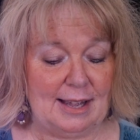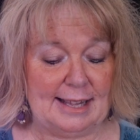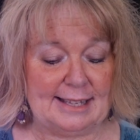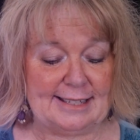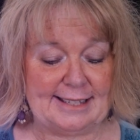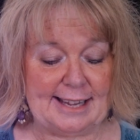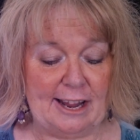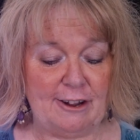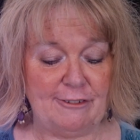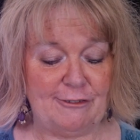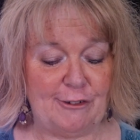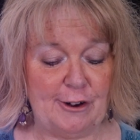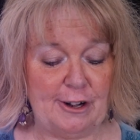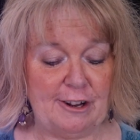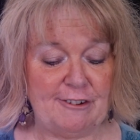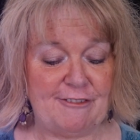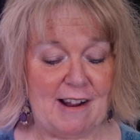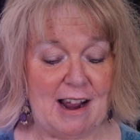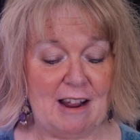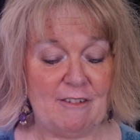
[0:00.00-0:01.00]
Isaiah
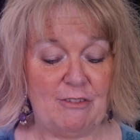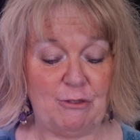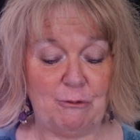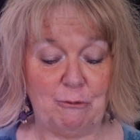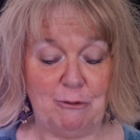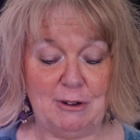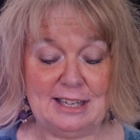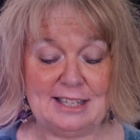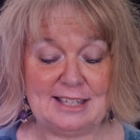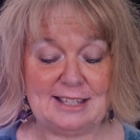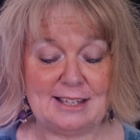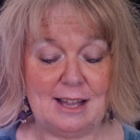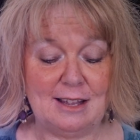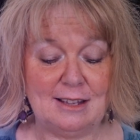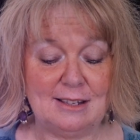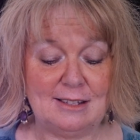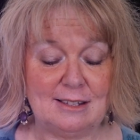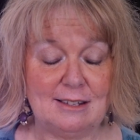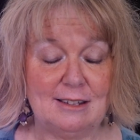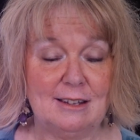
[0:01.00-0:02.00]
45:3
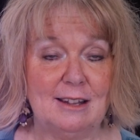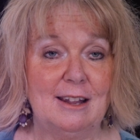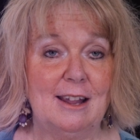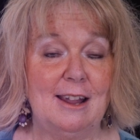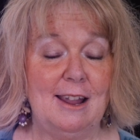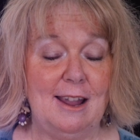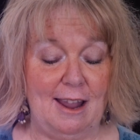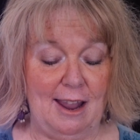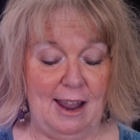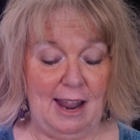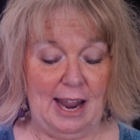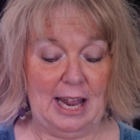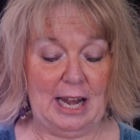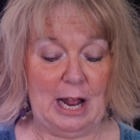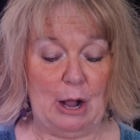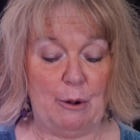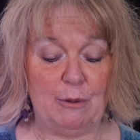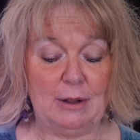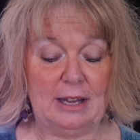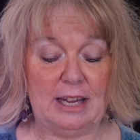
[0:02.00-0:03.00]
says,
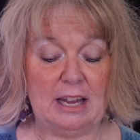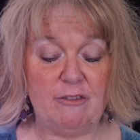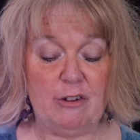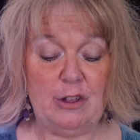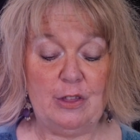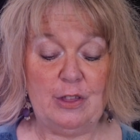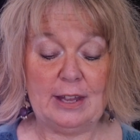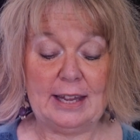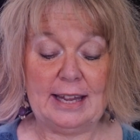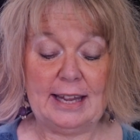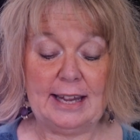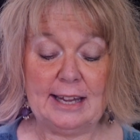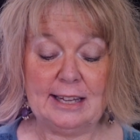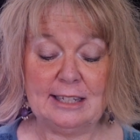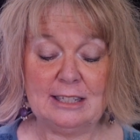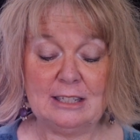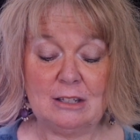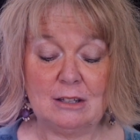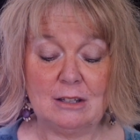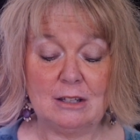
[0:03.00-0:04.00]
and I will give you
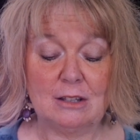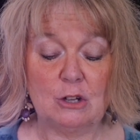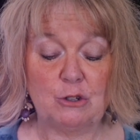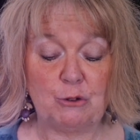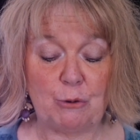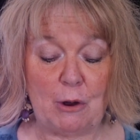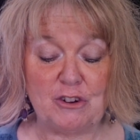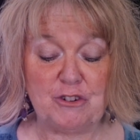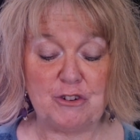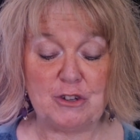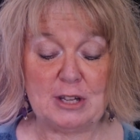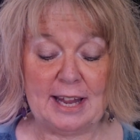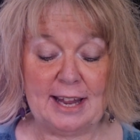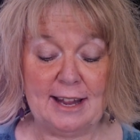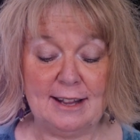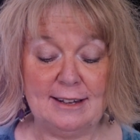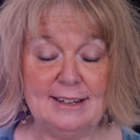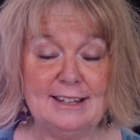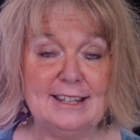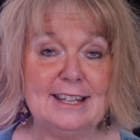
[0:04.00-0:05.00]
the treasures
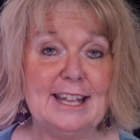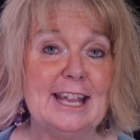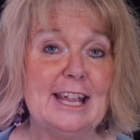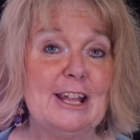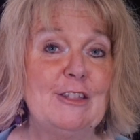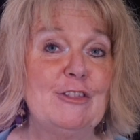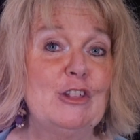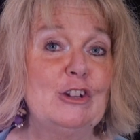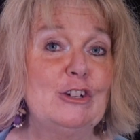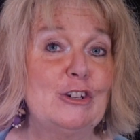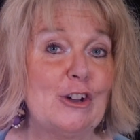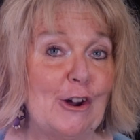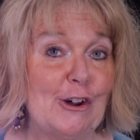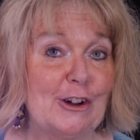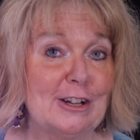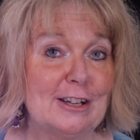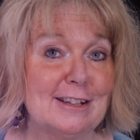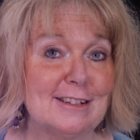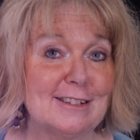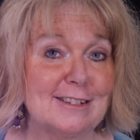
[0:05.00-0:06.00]
hidden in the
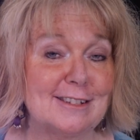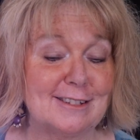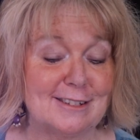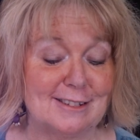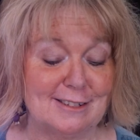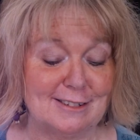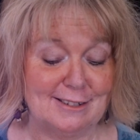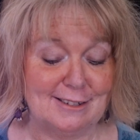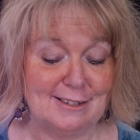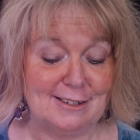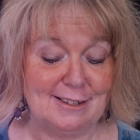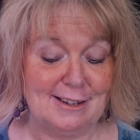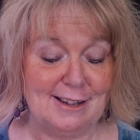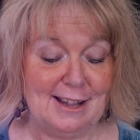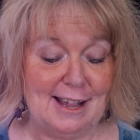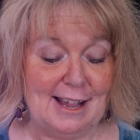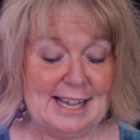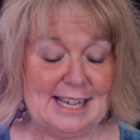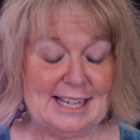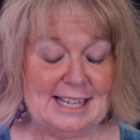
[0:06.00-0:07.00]
darkness,
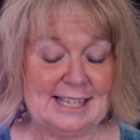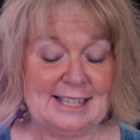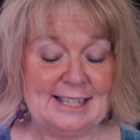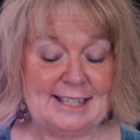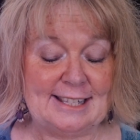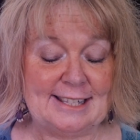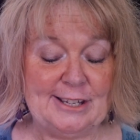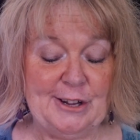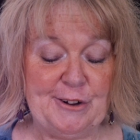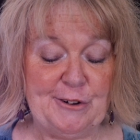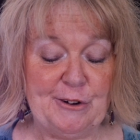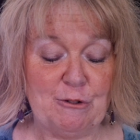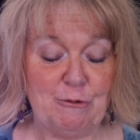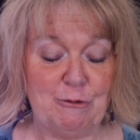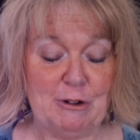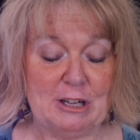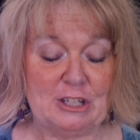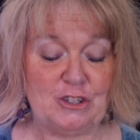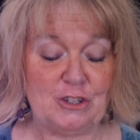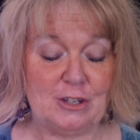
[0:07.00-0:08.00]

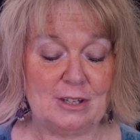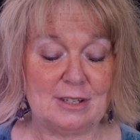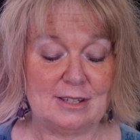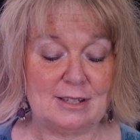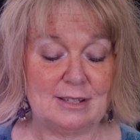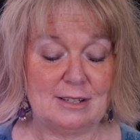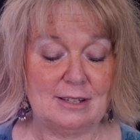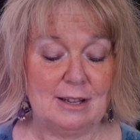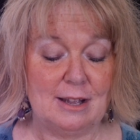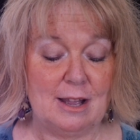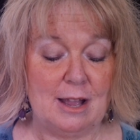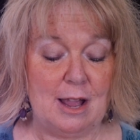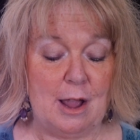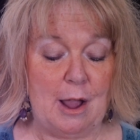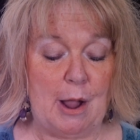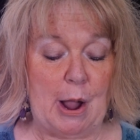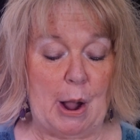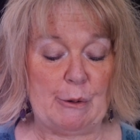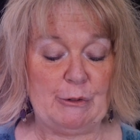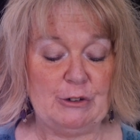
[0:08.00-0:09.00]
secret riches.
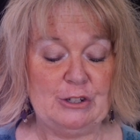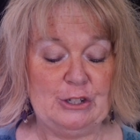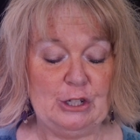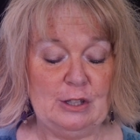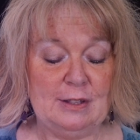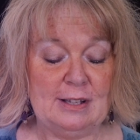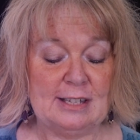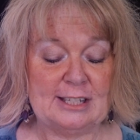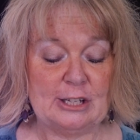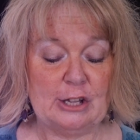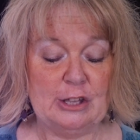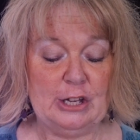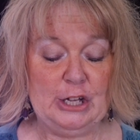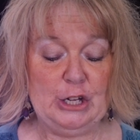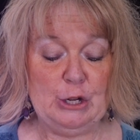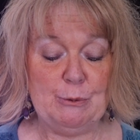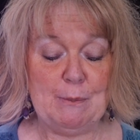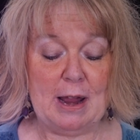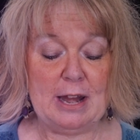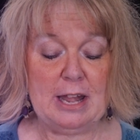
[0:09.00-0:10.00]
I will do this so
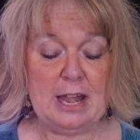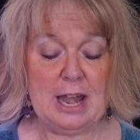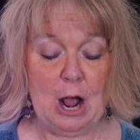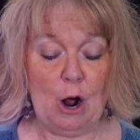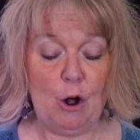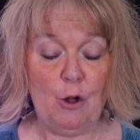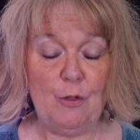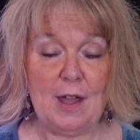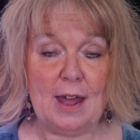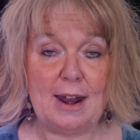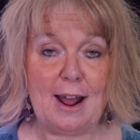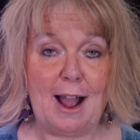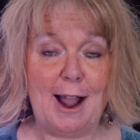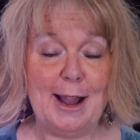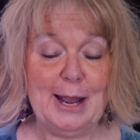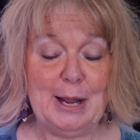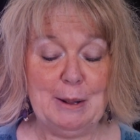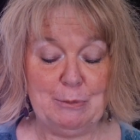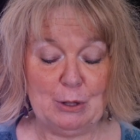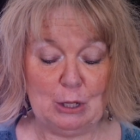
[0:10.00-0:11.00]
you may know that
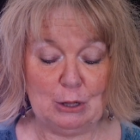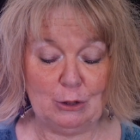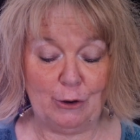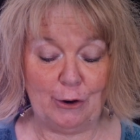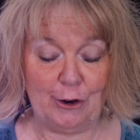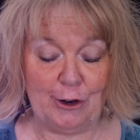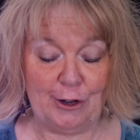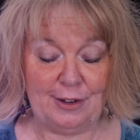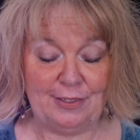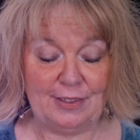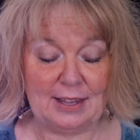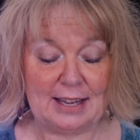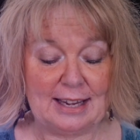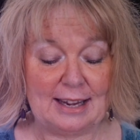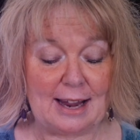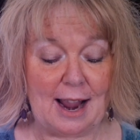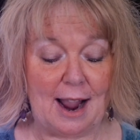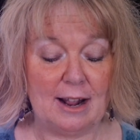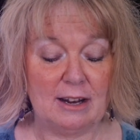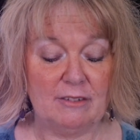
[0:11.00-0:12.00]
I am the Lord, the
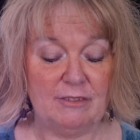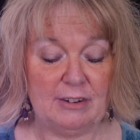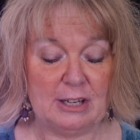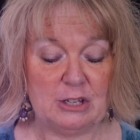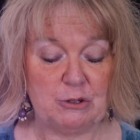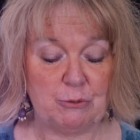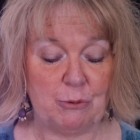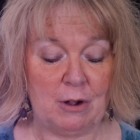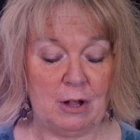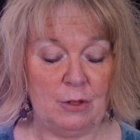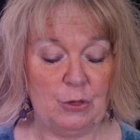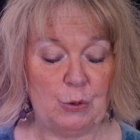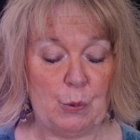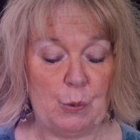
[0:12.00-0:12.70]
God of Israel,